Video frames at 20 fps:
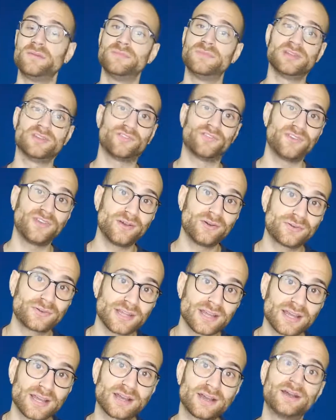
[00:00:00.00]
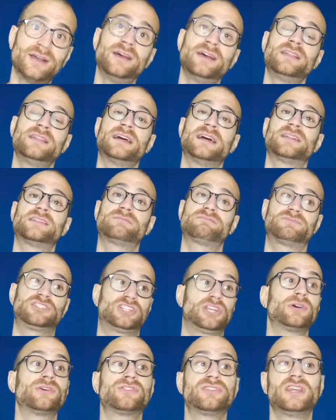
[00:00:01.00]
midfielder that
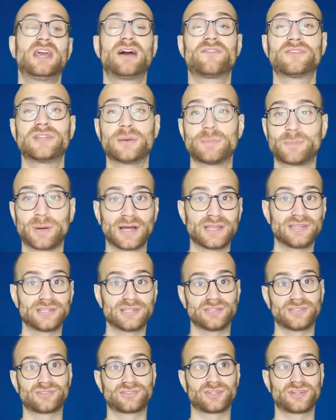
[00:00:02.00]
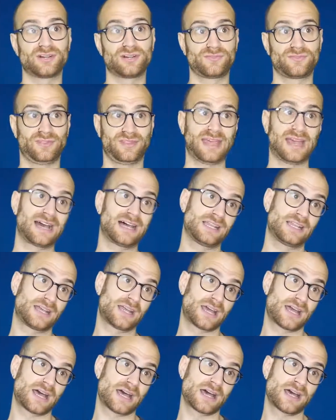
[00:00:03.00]
Chelsea have an abundance of.
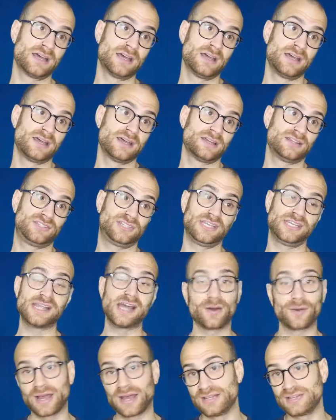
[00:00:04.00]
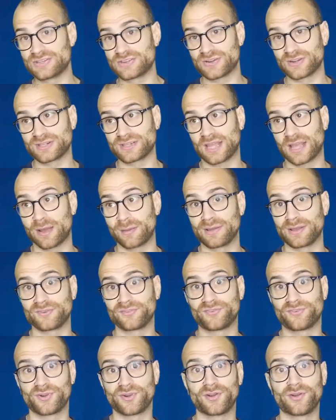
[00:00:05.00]
Gallagher, Tino Anjorin coming
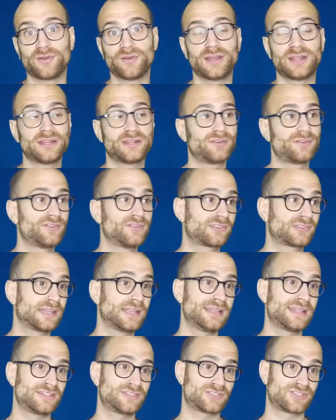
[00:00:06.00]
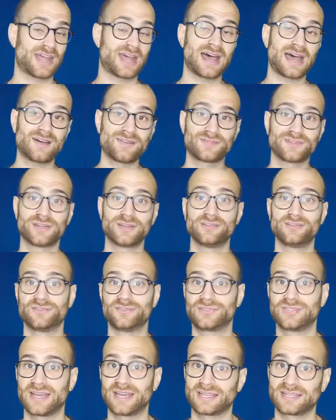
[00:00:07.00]
through, and then obviously they just have loads of
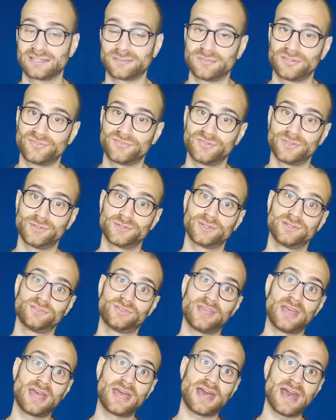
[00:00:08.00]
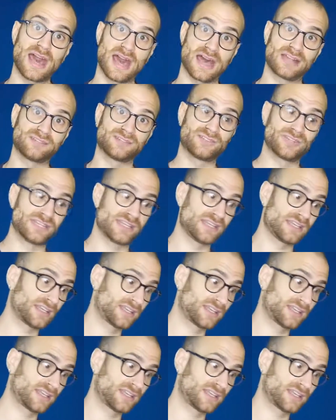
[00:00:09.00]
attacking midfielders at the